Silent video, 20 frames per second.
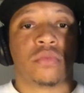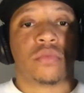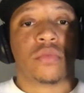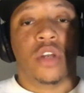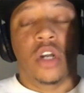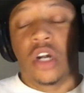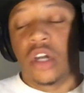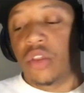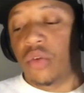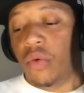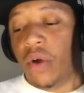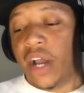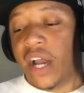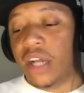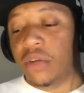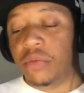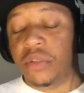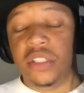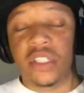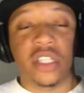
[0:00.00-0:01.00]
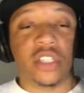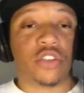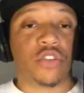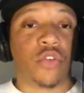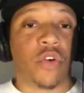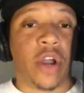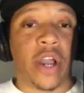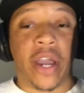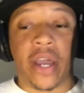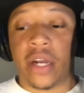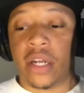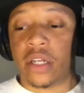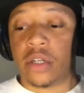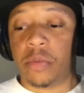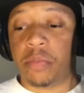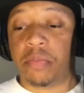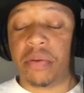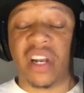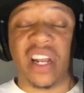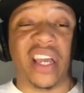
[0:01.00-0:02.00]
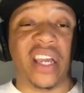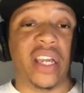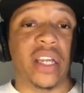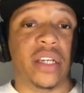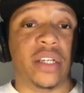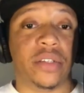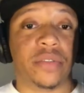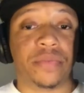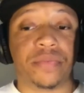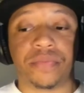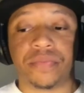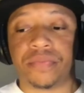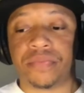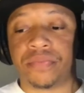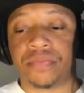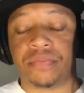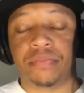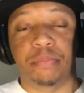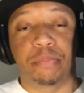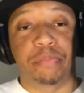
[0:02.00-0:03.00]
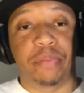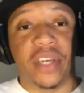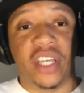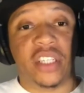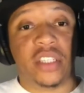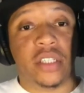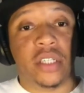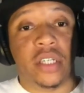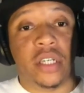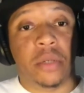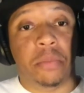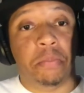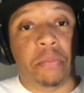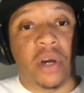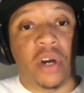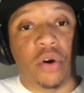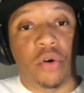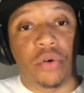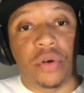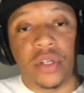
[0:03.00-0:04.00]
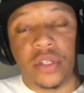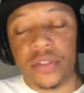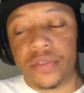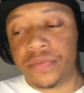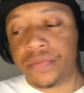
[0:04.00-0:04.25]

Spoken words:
Otherwise, we just crying and complaining, bitching and moaning.